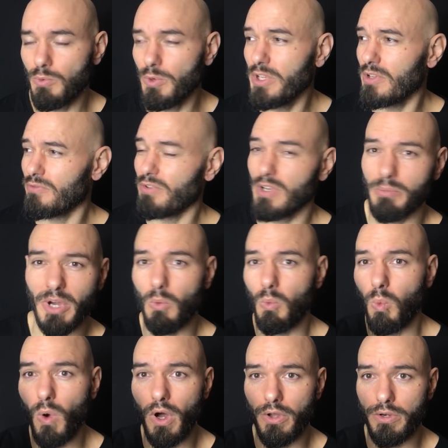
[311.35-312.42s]
We can fit about
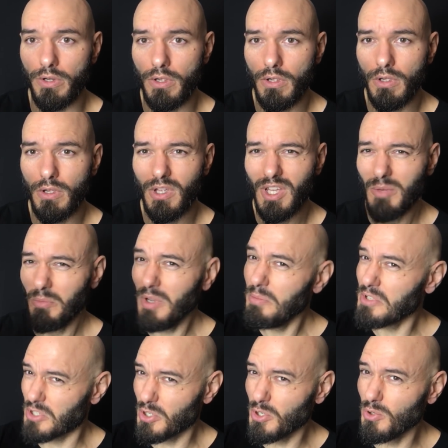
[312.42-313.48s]
one, maybe
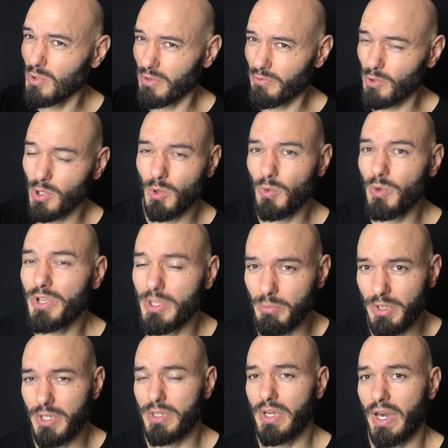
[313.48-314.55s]
two if we're a really
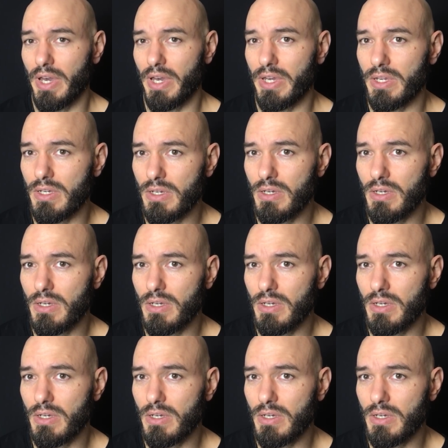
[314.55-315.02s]
big guy.